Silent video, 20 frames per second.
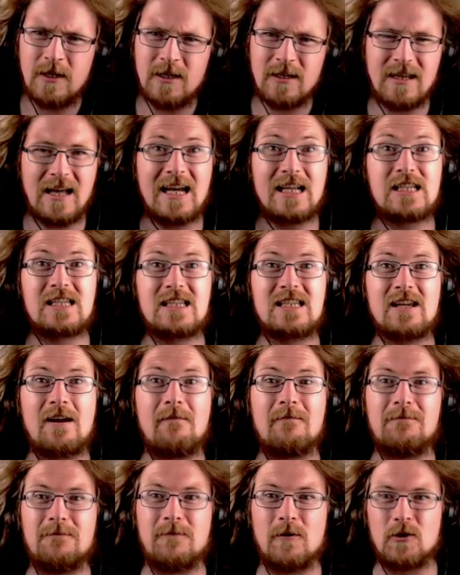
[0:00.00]
That's a
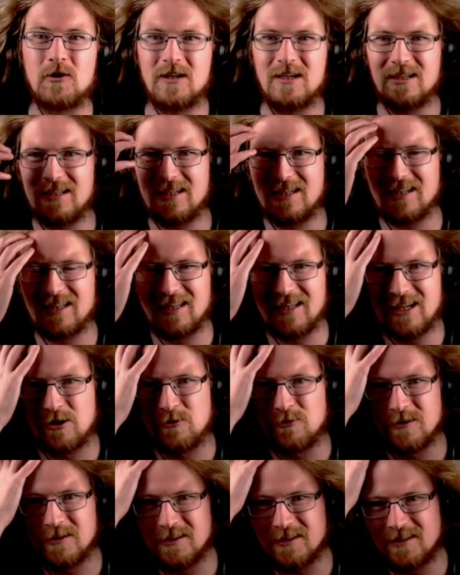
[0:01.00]
void
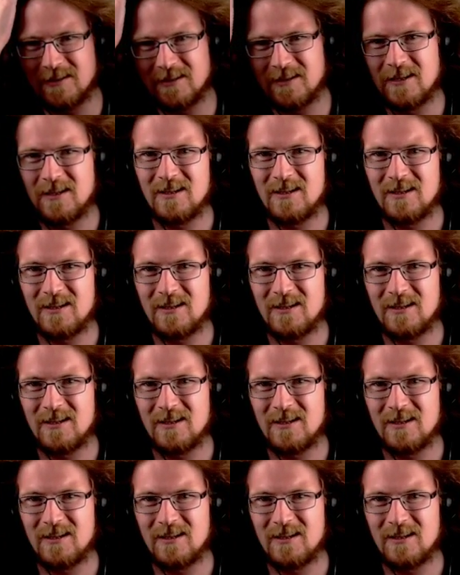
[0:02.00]
liquid.